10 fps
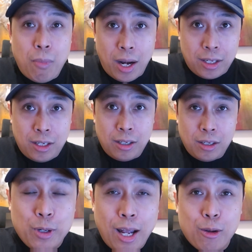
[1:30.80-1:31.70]
money
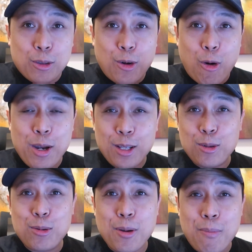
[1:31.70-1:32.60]
without going
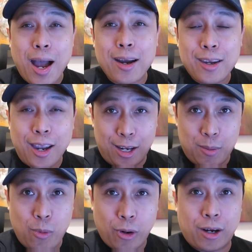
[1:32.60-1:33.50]
to the bank
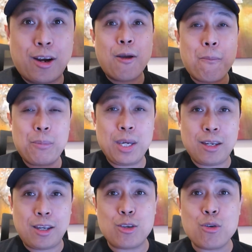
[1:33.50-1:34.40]
anymore,
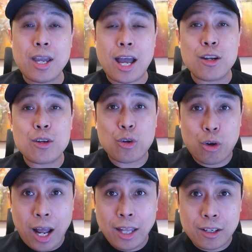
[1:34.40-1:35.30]
meaning you can
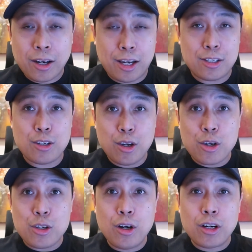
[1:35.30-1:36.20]
collateralize
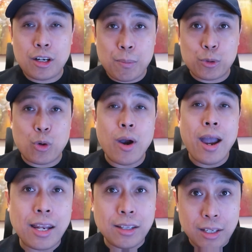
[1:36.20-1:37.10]
your crypto
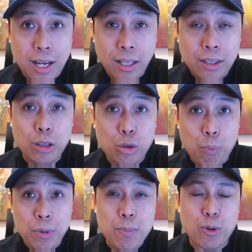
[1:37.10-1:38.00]
and lend it
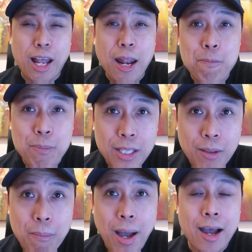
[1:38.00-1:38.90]
to people and be
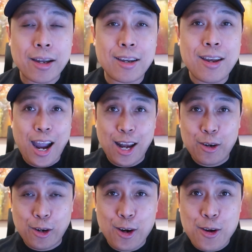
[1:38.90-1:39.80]
the bank
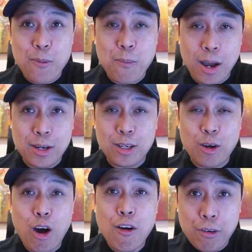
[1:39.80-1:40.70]
and earn
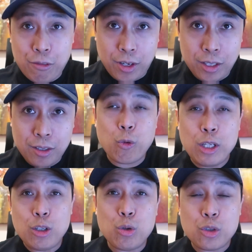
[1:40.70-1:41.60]
money off of it
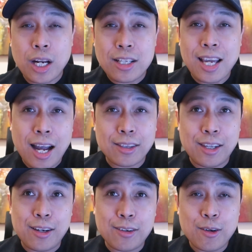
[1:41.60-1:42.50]
with you
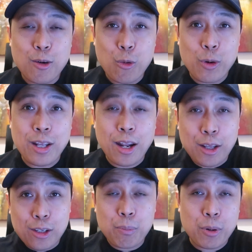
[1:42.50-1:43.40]
transacting with
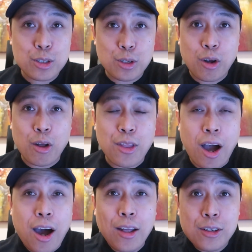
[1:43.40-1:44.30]
another person on the
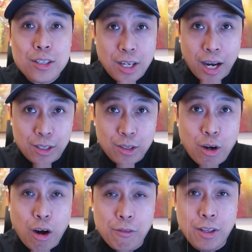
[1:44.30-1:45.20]
other side
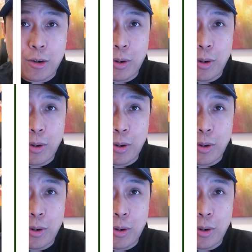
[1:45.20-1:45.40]
of the